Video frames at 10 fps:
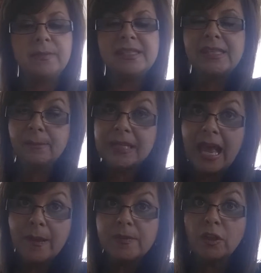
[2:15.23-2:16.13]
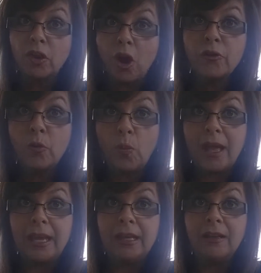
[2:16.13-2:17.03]
Sometimes along the
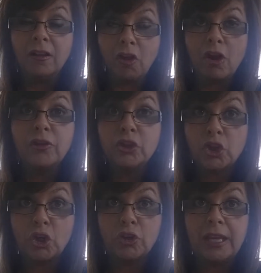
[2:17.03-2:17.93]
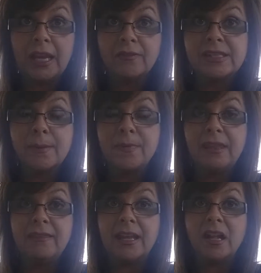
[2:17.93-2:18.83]
way, along the journey of
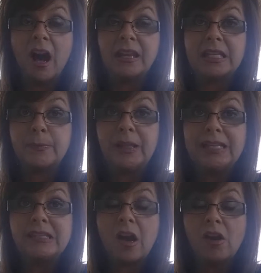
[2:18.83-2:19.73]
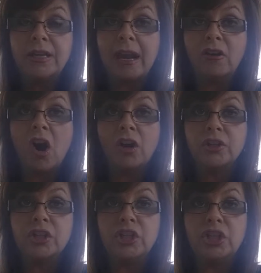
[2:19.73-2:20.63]
something that God has placed on our
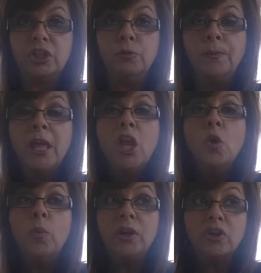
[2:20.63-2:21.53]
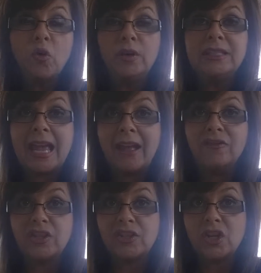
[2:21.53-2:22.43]
heart to do, we are going to
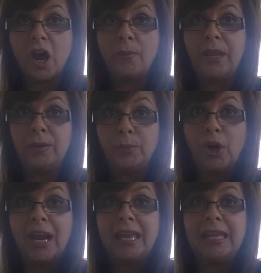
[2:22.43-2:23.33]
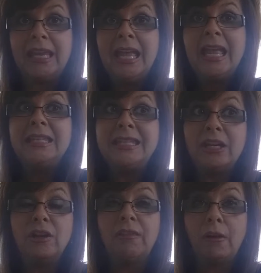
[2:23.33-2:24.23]
have to stop and pray
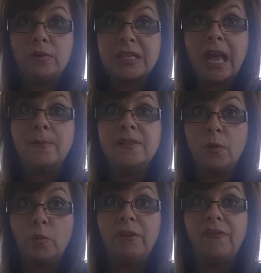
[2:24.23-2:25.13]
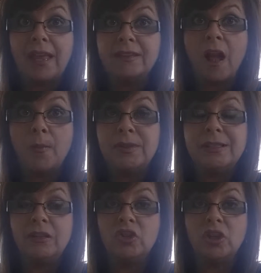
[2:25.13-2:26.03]
during those times that we face
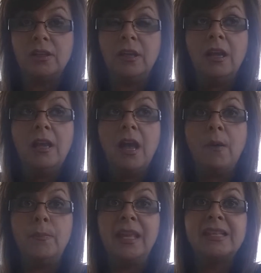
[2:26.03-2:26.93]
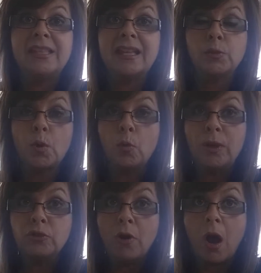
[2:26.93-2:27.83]
opposition, because that's where
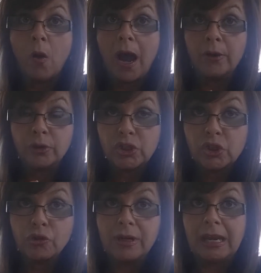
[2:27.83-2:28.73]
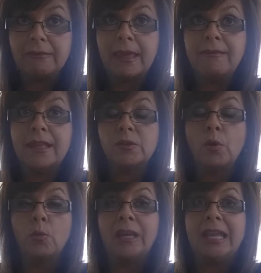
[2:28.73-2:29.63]
we draw our strength, and
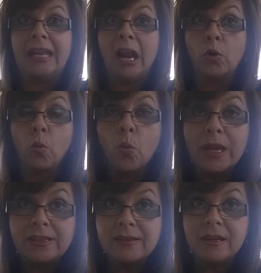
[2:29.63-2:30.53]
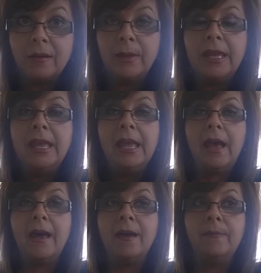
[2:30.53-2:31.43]
that's where we get our wisdom
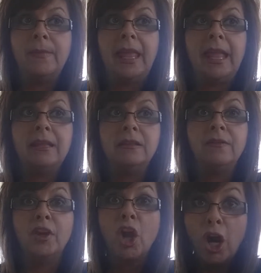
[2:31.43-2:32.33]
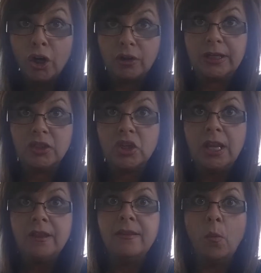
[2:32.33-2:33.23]
and the courage
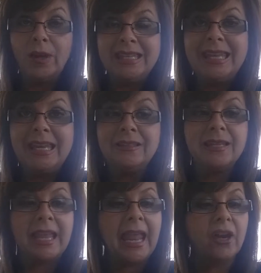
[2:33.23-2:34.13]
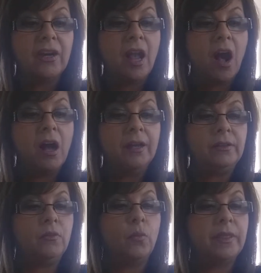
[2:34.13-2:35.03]
that we need to carry
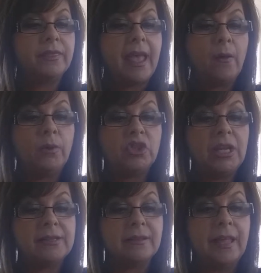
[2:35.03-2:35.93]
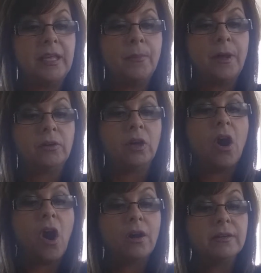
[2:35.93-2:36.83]
on with that which he has laid upon our
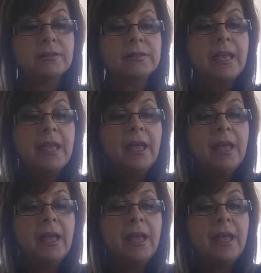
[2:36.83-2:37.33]
hearts.